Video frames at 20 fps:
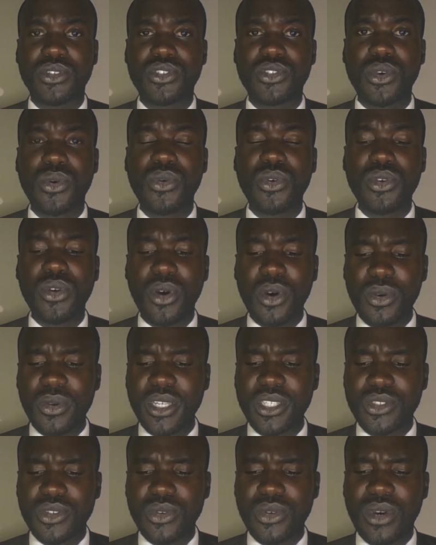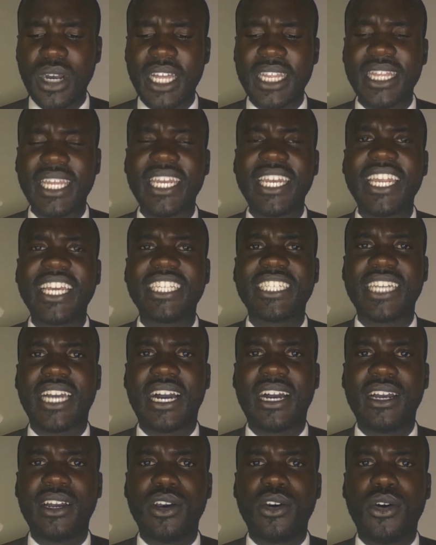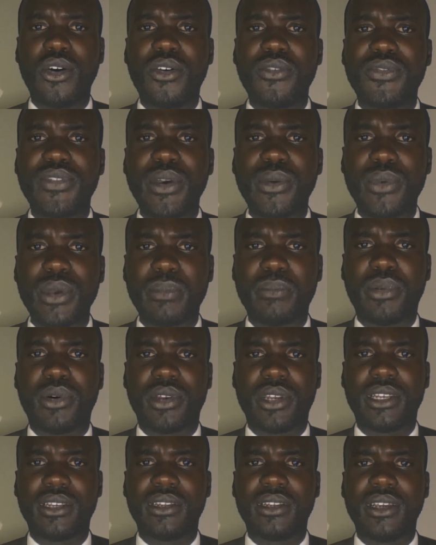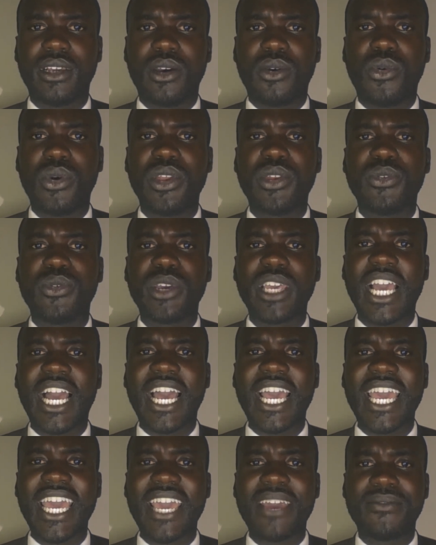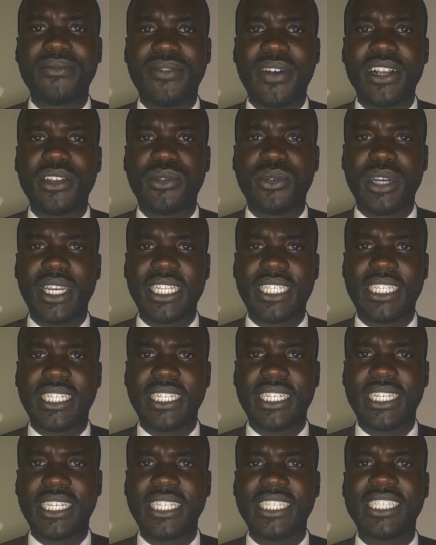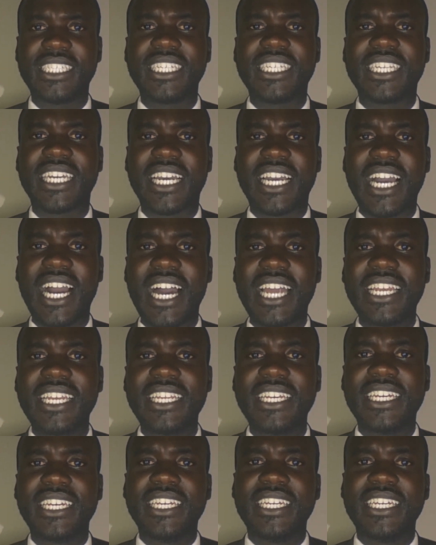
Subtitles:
So we'll always look at the nature of the weapon when we are evaluating. Is it a gun?